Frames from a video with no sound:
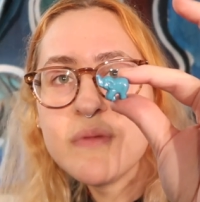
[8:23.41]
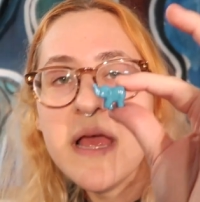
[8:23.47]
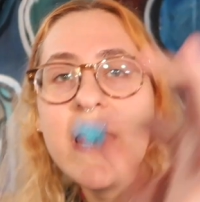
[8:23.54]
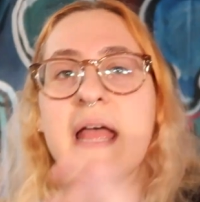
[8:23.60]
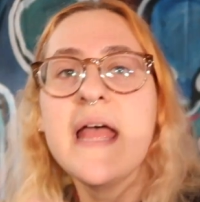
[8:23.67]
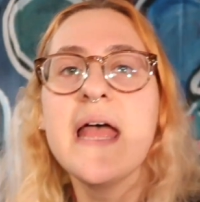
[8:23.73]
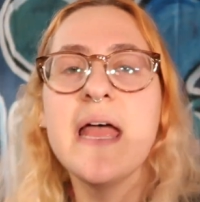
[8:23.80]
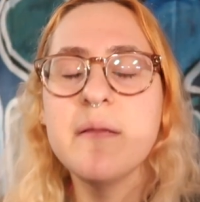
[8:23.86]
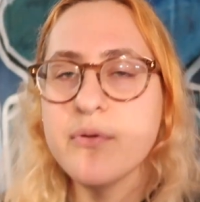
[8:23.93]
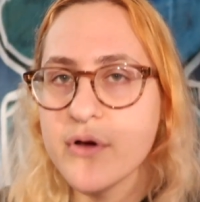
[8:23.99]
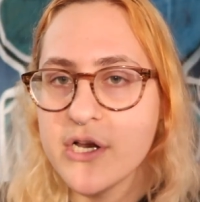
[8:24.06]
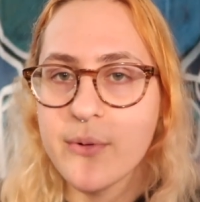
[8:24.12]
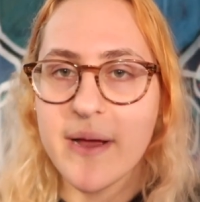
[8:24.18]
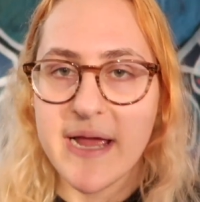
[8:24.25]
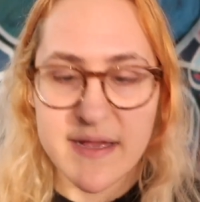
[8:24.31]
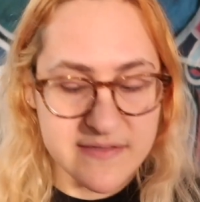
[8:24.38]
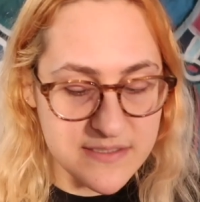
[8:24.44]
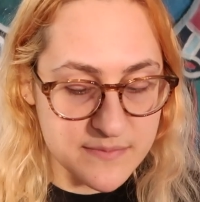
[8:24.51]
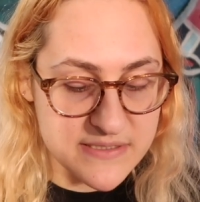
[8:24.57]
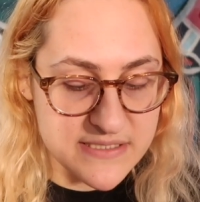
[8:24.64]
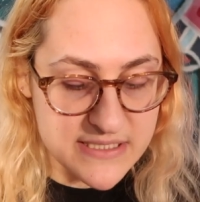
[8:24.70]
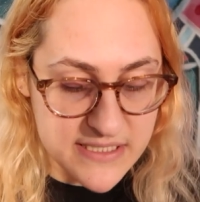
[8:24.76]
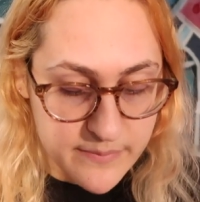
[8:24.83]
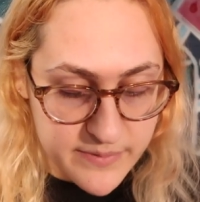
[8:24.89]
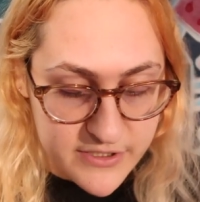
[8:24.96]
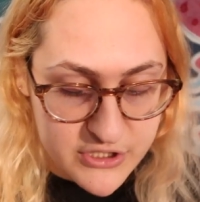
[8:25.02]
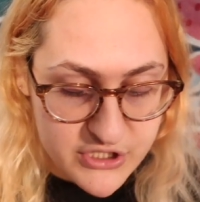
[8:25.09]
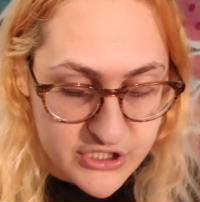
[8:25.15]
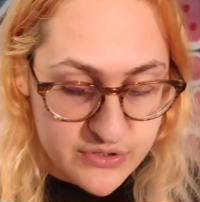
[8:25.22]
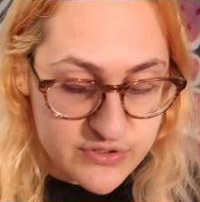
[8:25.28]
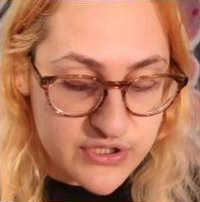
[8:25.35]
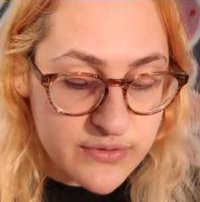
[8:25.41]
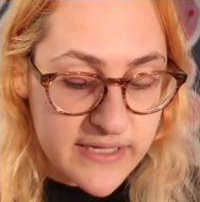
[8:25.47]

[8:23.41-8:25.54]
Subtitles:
And boy, do I have some sleep issues.